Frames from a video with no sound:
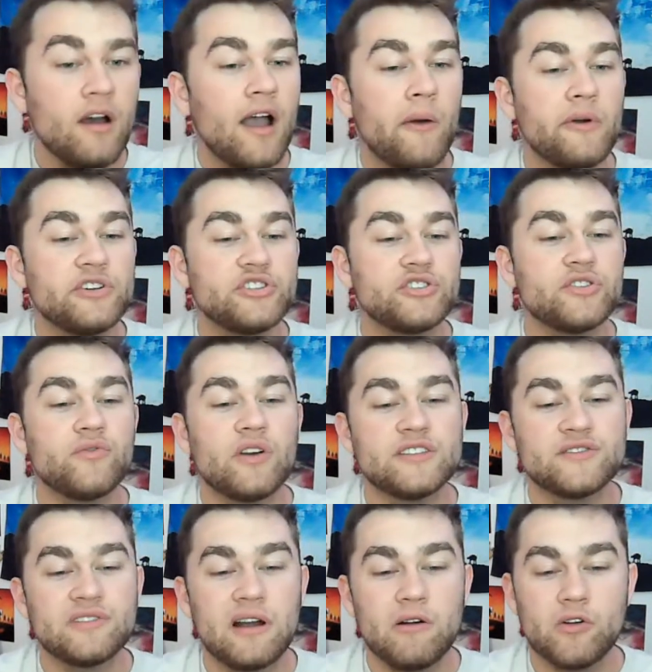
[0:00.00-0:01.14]
I wish in Rise
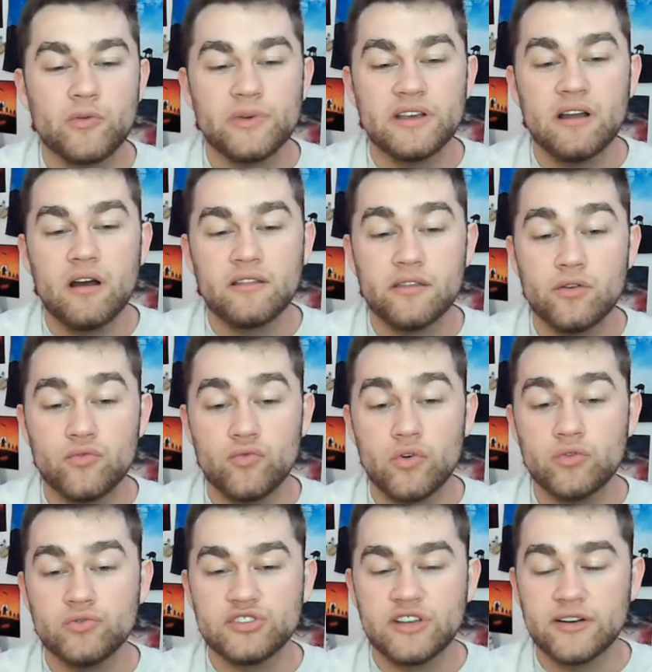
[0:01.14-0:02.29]
of Skywalker we got the
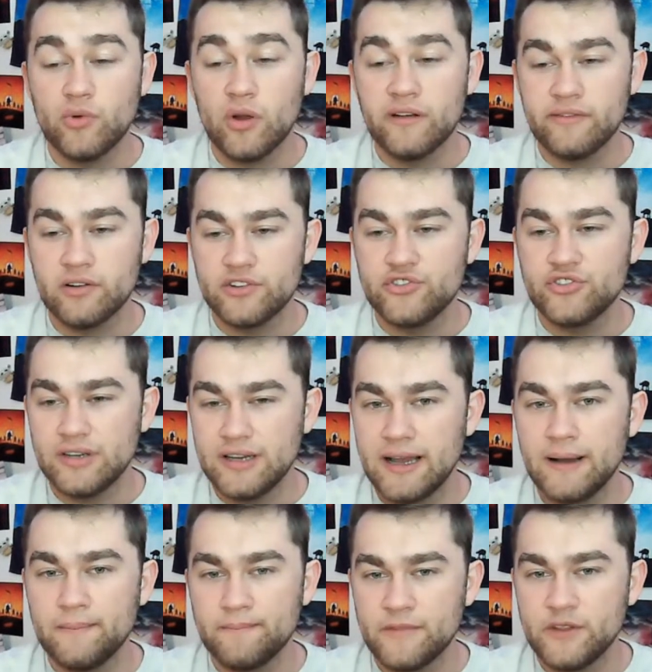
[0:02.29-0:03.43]
Rose and Rey footage.
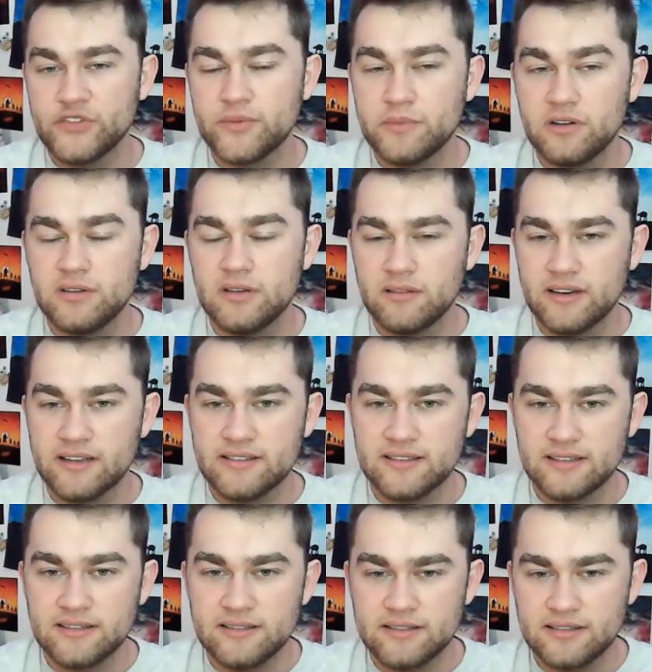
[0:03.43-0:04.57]
Yeah, there's some good deleted
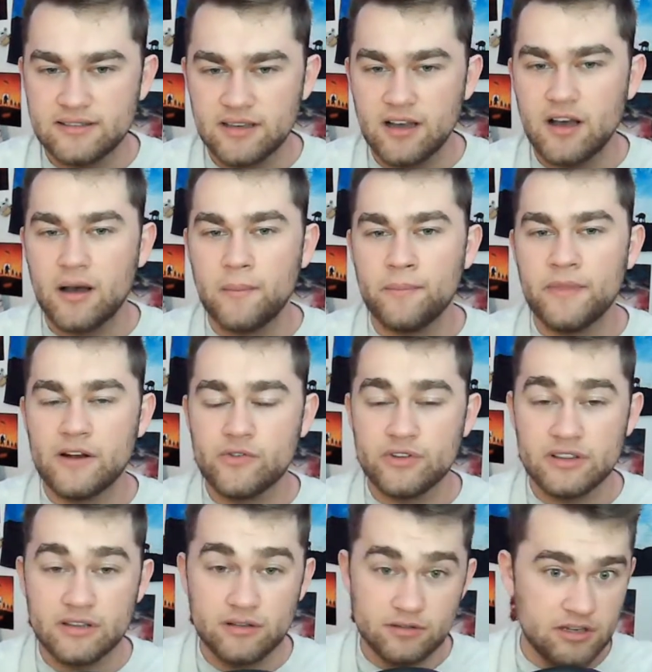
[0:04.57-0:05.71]
scenes that are
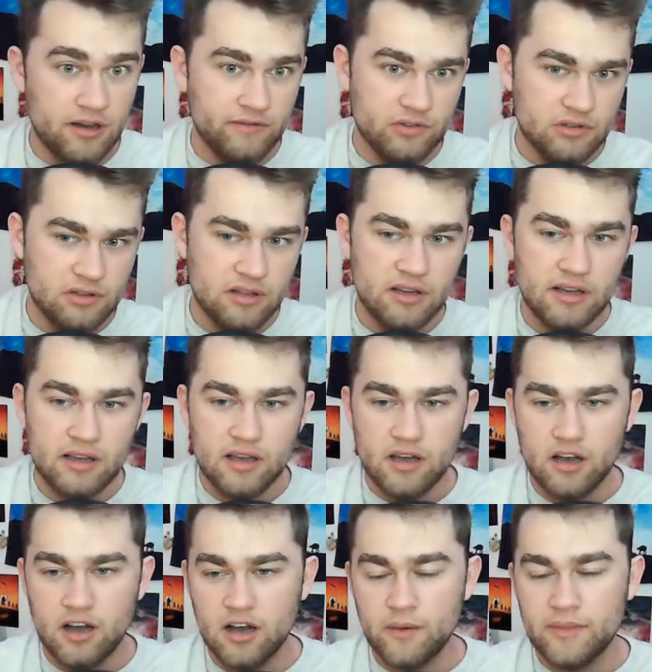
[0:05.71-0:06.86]
in the novel
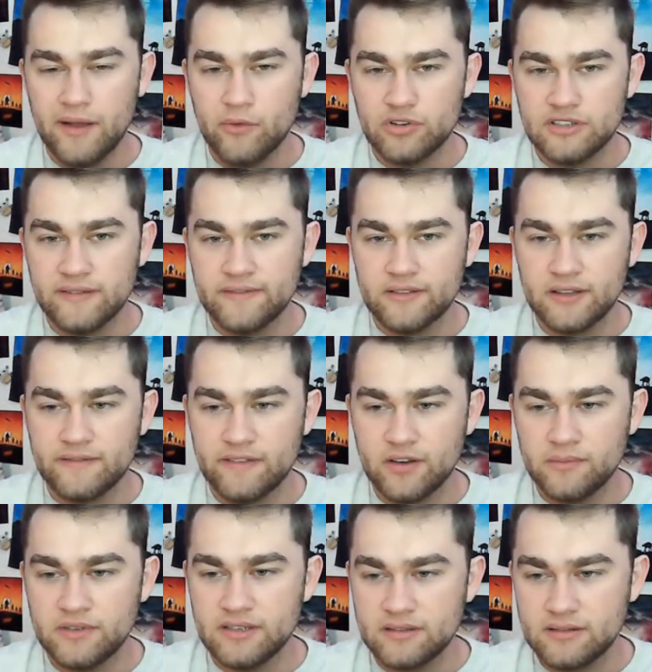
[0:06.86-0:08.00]
that were definitely
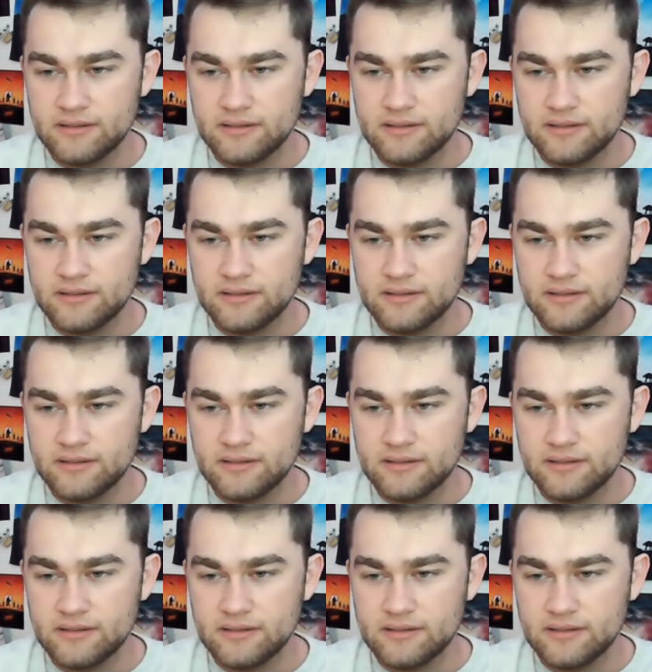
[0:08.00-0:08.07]
filmed.